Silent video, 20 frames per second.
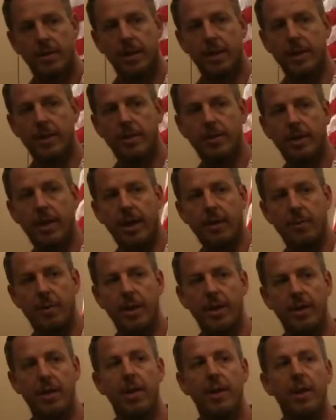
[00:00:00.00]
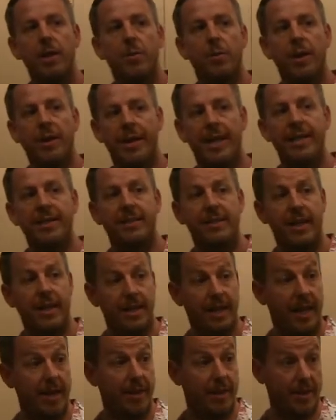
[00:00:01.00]
Thank you. And when when they
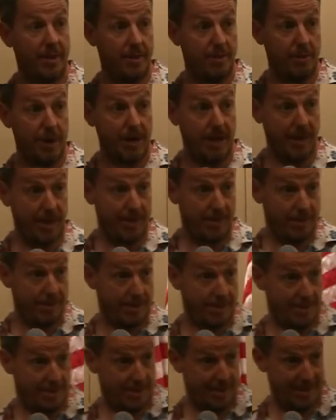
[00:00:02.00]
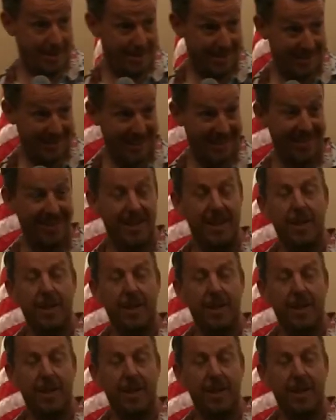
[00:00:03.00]
say yeah, the, right here, the, yeah,